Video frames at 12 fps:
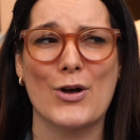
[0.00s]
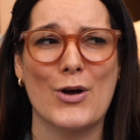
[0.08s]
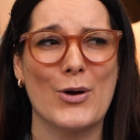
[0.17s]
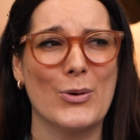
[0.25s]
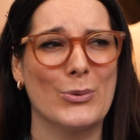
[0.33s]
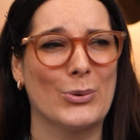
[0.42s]

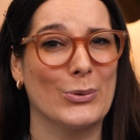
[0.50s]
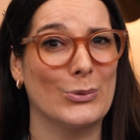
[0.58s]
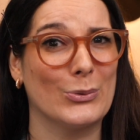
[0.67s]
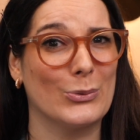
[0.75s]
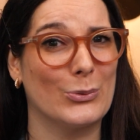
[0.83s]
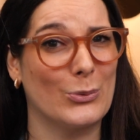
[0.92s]

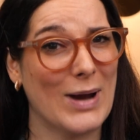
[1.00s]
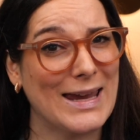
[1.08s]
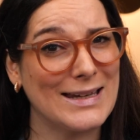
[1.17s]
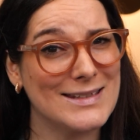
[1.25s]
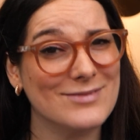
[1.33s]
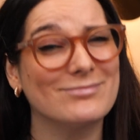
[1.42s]
Oh,
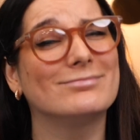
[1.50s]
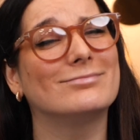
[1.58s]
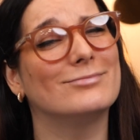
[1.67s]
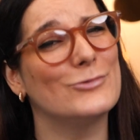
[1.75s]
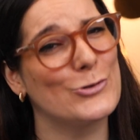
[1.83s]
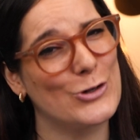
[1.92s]
wait,
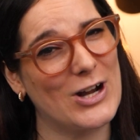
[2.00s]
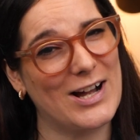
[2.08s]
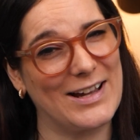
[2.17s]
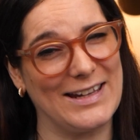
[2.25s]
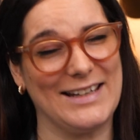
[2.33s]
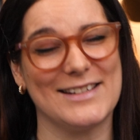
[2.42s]

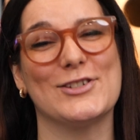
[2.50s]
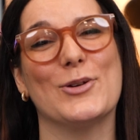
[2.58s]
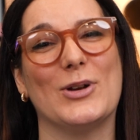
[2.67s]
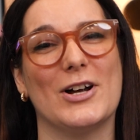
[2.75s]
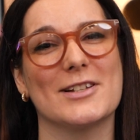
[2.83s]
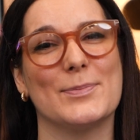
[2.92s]
right.
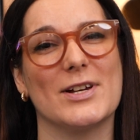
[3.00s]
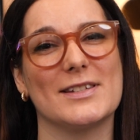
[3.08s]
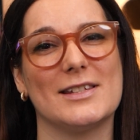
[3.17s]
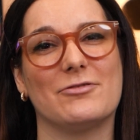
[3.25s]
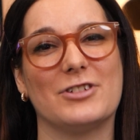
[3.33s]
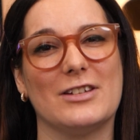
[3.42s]
So
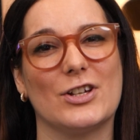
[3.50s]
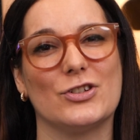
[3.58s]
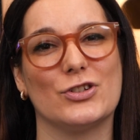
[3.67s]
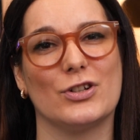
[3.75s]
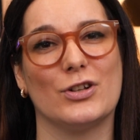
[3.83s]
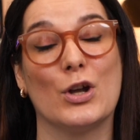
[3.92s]
LastPass's free
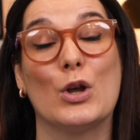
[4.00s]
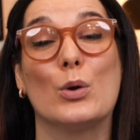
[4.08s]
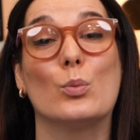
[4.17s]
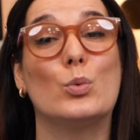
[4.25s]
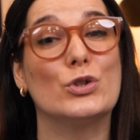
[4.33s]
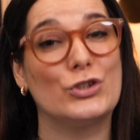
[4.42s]
version
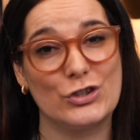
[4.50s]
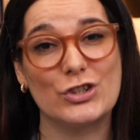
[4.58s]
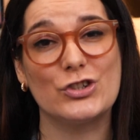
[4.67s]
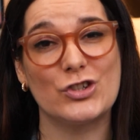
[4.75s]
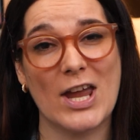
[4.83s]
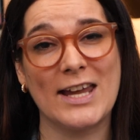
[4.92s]
was
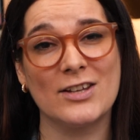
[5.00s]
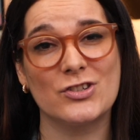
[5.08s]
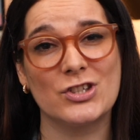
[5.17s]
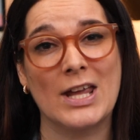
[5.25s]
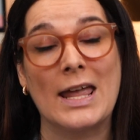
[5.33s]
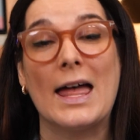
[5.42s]
just
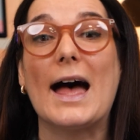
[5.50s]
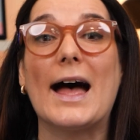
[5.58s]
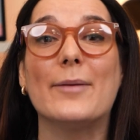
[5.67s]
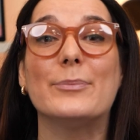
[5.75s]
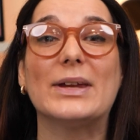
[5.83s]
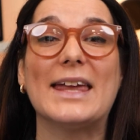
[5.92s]
changed
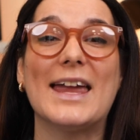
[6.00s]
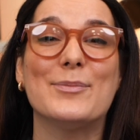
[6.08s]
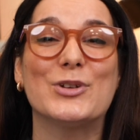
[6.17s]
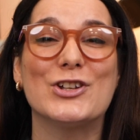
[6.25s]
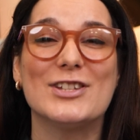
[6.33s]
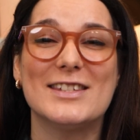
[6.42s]
and
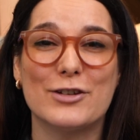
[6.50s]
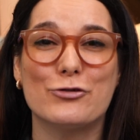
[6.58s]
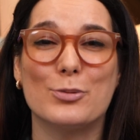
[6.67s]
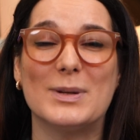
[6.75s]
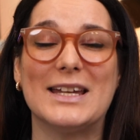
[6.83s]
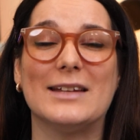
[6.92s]
became
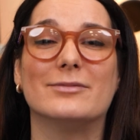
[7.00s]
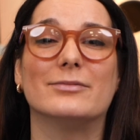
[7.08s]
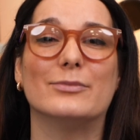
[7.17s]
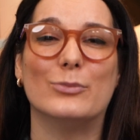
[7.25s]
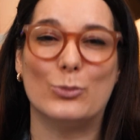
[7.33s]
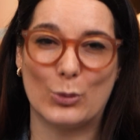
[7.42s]
considerably
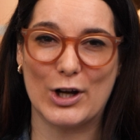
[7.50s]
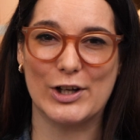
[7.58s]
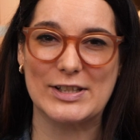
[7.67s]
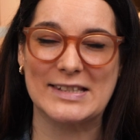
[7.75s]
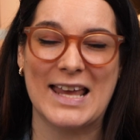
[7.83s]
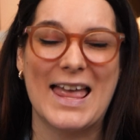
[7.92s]

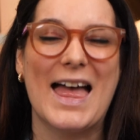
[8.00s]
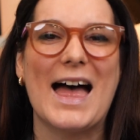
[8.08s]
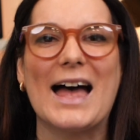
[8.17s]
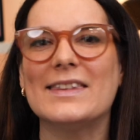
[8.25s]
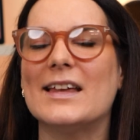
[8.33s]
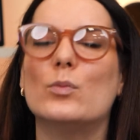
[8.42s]
worse.
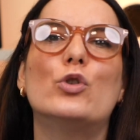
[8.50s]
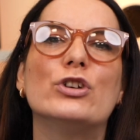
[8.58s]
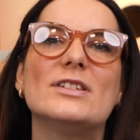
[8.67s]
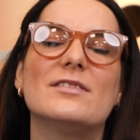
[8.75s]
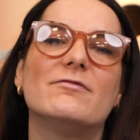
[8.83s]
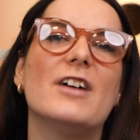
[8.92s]
And that
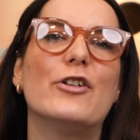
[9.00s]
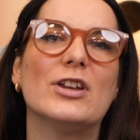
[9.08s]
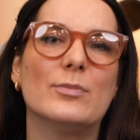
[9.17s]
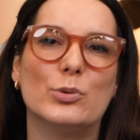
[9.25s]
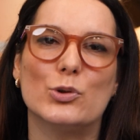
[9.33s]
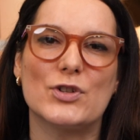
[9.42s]
warrants a very
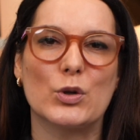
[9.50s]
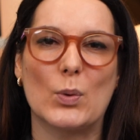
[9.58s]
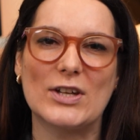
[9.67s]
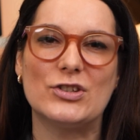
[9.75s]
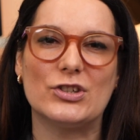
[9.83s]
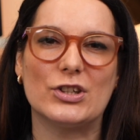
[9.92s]
important
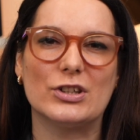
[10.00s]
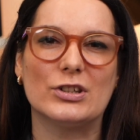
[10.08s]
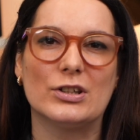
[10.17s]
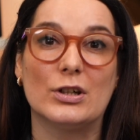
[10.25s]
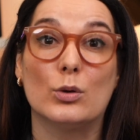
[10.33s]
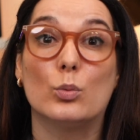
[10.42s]
question.
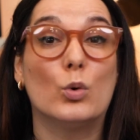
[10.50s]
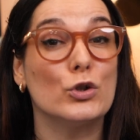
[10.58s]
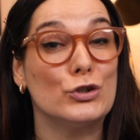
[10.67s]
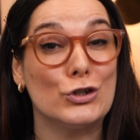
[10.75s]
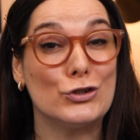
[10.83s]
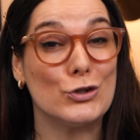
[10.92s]

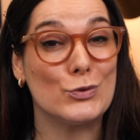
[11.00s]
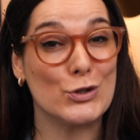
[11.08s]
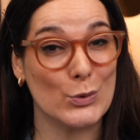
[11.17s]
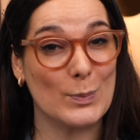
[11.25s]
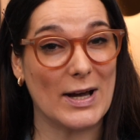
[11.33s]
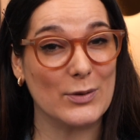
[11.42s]
What should you
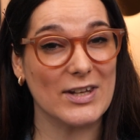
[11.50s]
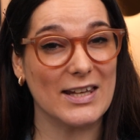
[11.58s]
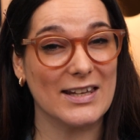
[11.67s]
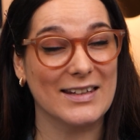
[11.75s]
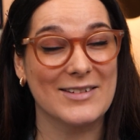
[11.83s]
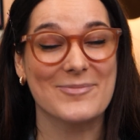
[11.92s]
do about it?